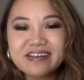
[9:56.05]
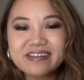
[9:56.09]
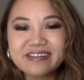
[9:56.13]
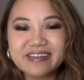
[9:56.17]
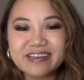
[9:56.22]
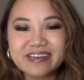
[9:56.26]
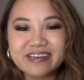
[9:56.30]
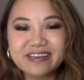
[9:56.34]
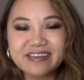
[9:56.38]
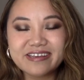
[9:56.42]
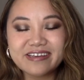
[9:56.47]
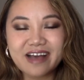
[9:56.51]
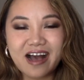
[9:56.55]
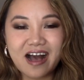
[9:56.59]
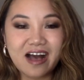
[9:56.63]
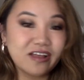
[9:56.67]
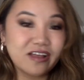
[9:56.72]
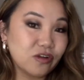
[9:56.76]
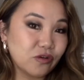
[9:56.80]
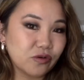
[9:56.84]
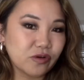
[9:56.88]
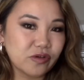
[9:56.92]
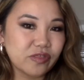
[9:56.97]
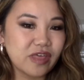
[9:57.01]
the eye
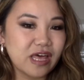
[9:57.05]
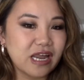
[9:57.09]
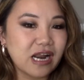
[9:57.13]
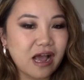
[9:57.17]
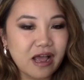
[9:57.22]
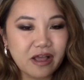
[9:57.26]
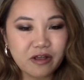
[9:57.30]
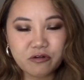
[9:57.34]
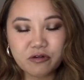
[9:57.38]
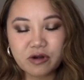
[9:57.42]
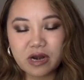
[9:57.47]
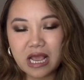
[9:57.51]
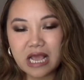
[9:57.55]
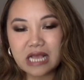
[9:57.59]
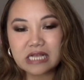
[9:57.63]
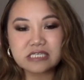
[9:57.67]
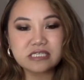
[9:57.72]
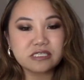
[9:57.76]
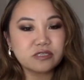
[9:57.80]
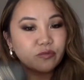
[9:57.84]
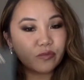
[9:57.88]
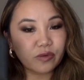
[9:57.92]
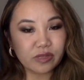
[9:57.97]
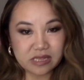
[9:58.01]
look that I
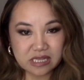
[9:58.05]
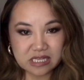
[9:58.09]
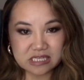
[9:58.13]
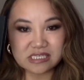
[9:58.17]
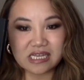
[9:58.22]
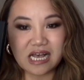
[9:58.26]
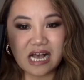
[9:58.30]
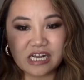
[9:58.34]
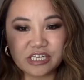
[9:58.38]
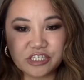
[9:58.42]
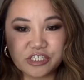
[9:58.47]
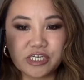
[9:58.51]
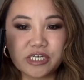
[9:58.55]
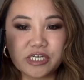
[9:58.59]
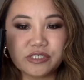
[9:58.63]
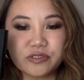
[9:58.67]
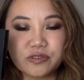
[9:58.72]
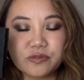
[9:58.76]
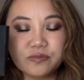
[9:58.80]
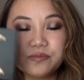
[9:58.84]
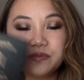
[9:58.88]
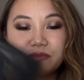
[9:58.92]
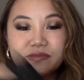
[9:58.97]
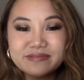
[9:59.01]
created with this
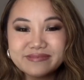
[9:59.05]
eyeshadow.